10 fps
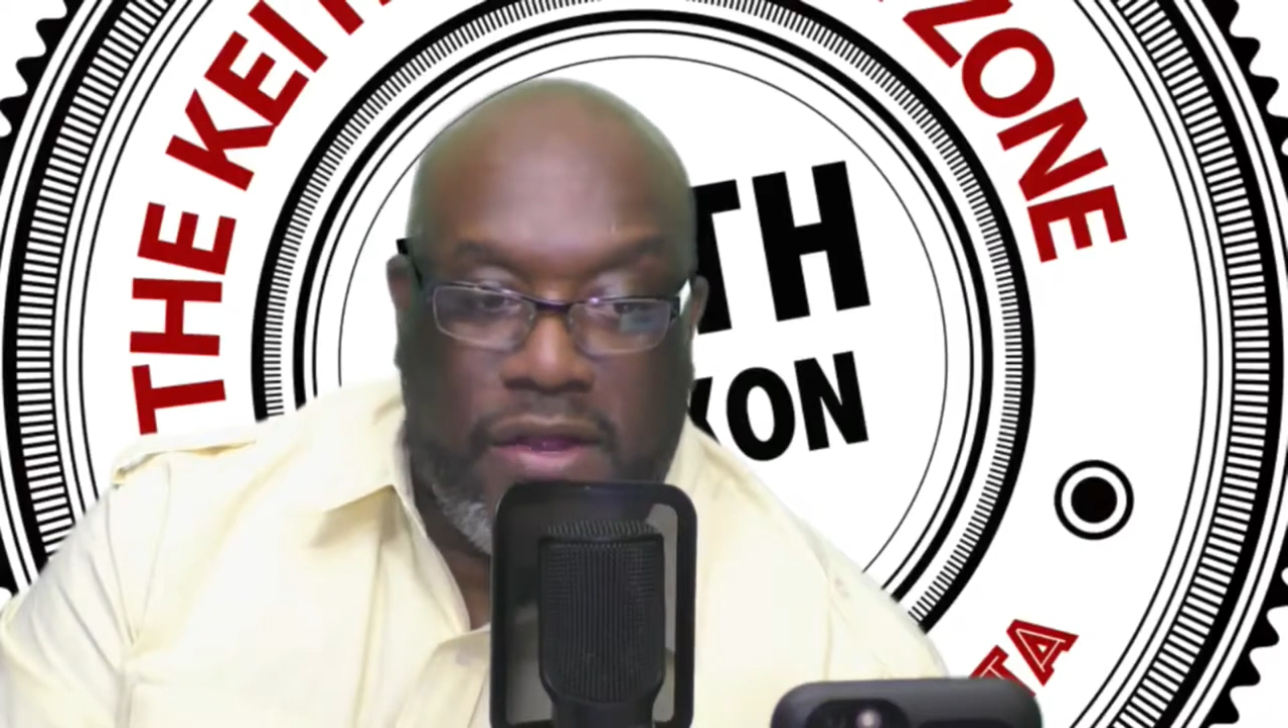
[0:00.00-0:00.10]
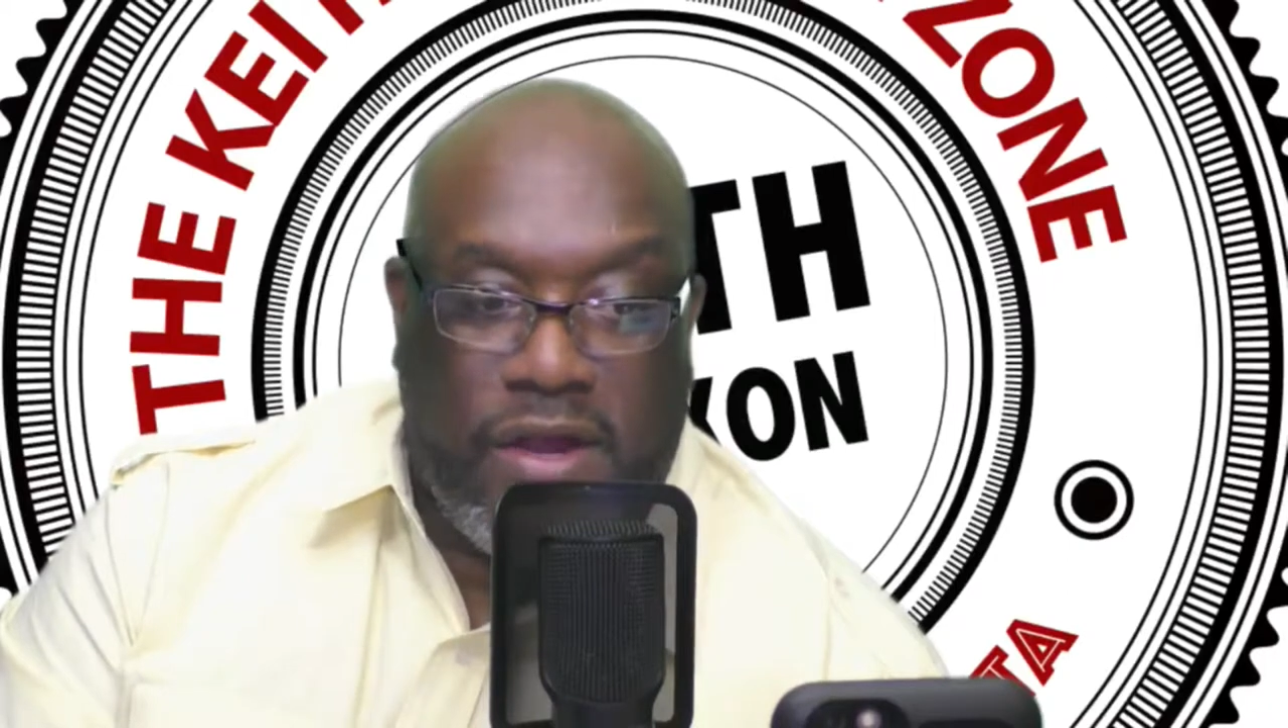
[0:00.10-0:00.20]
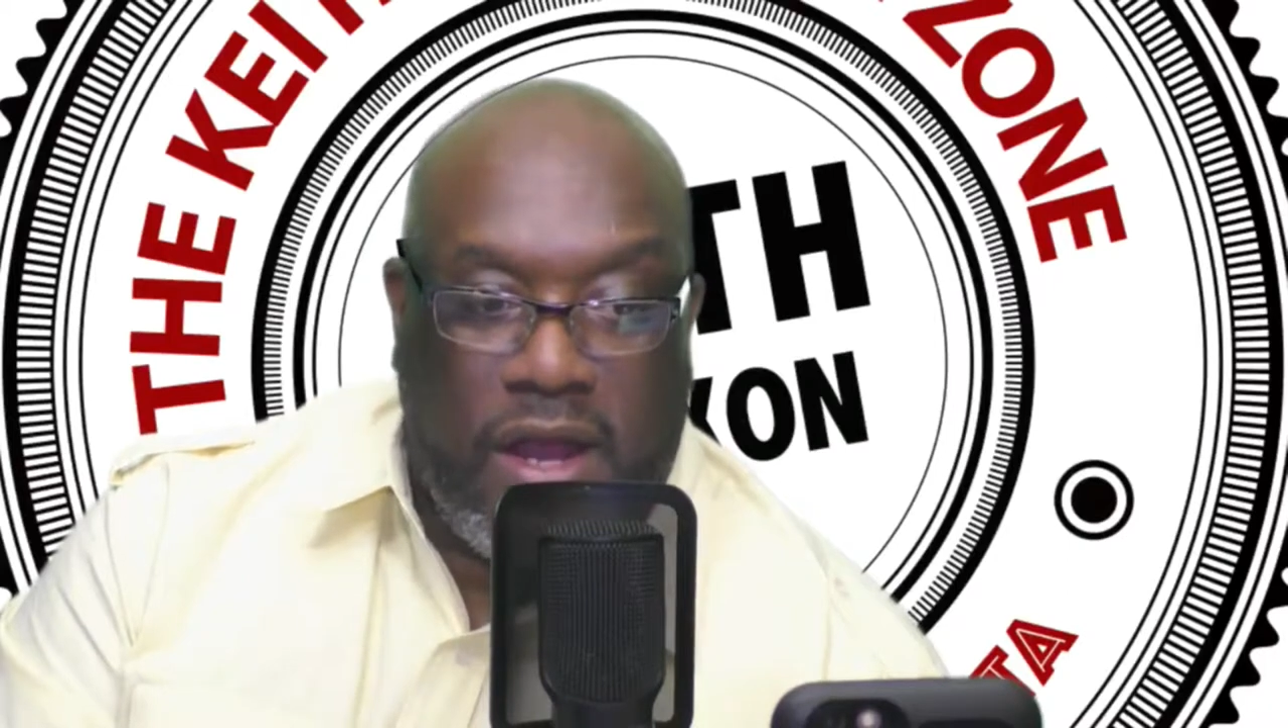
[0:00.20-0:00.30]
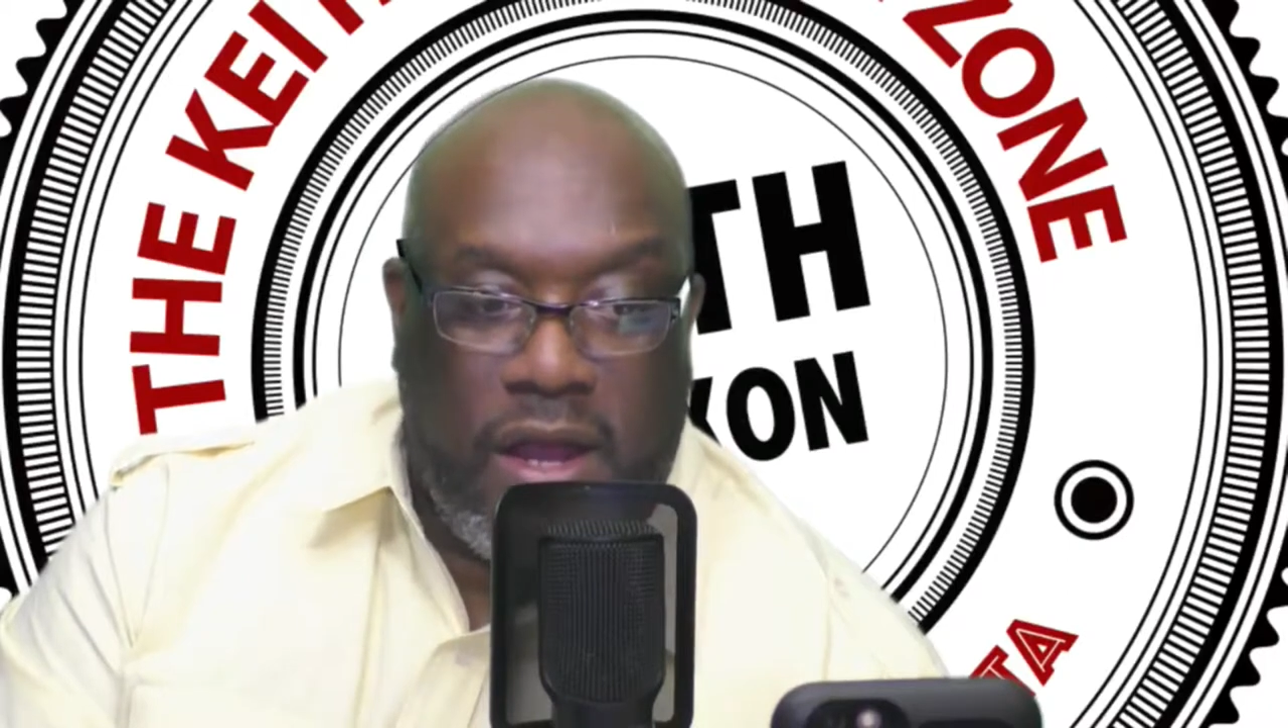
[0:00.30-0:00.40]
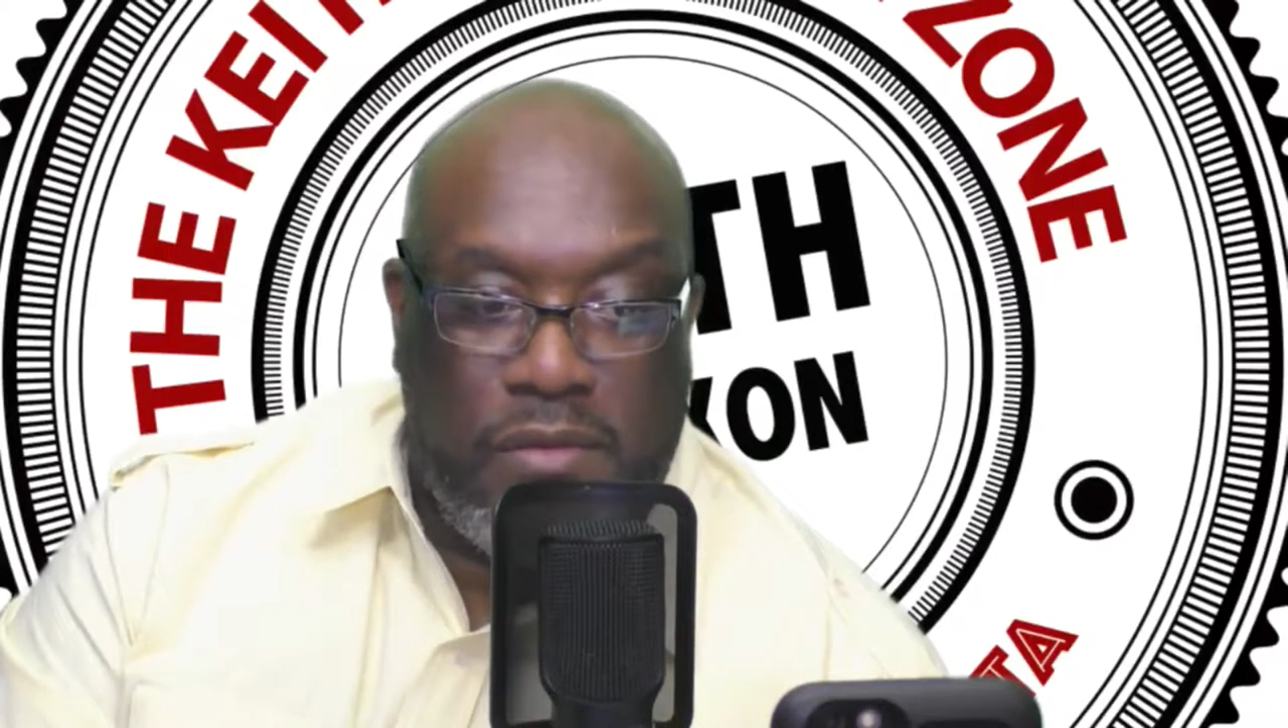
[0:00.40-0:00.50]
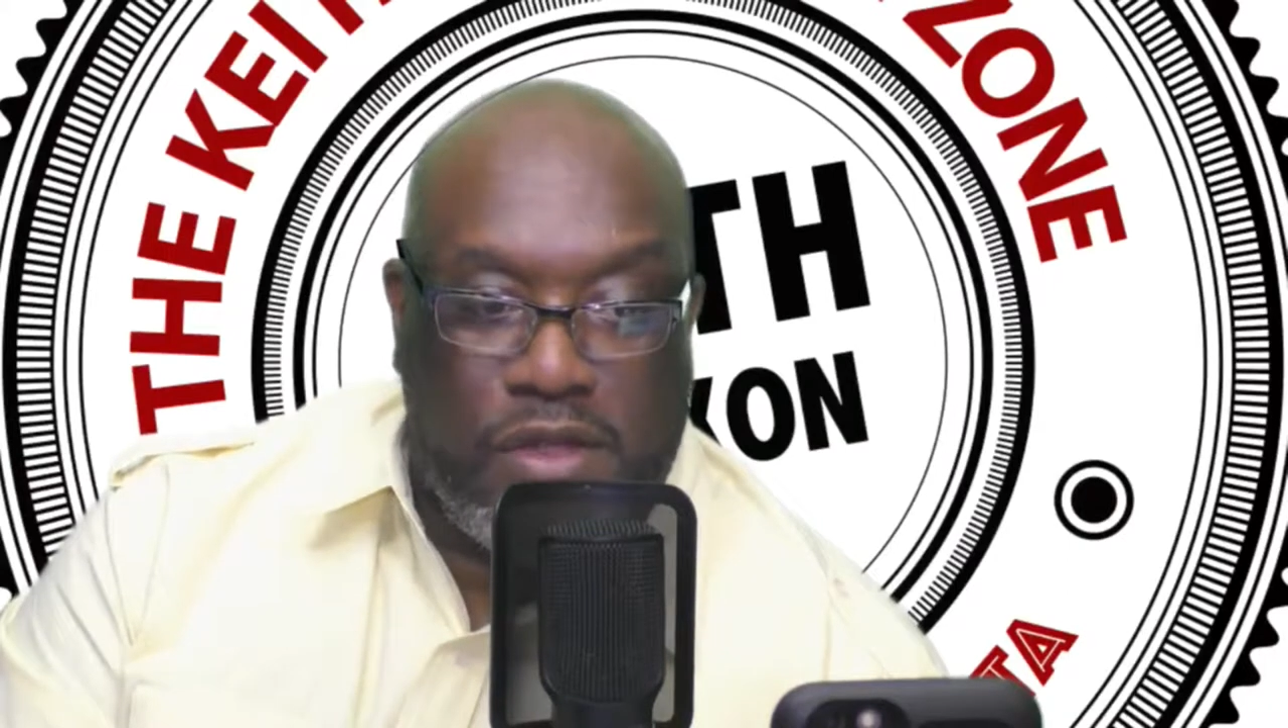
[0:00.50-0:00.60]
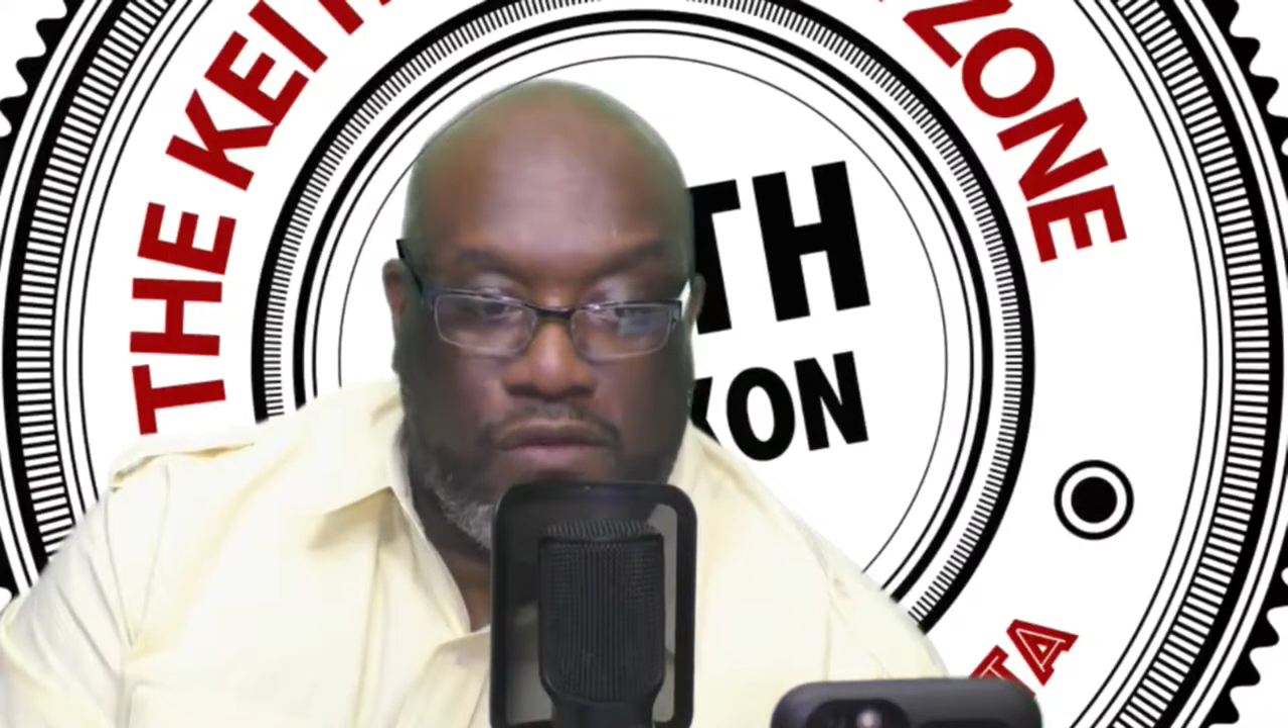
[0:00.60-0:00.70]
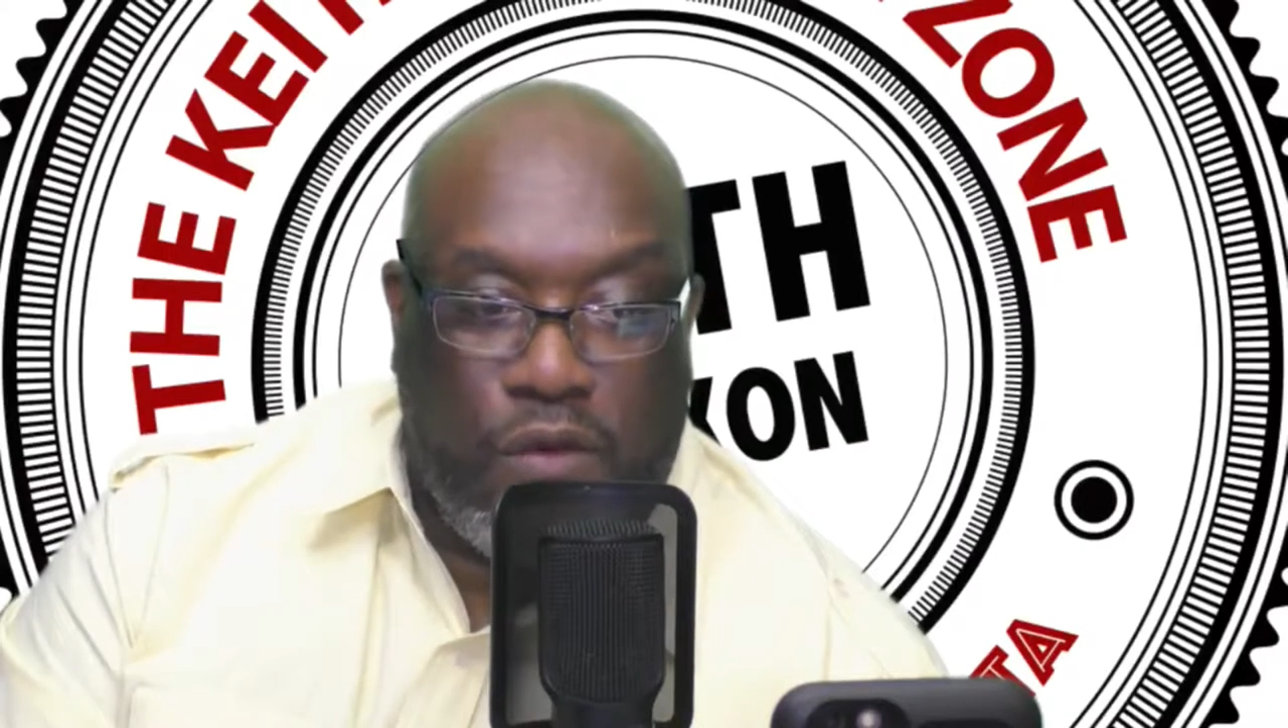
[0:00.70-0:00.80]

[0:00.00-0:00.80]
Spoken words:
your comments.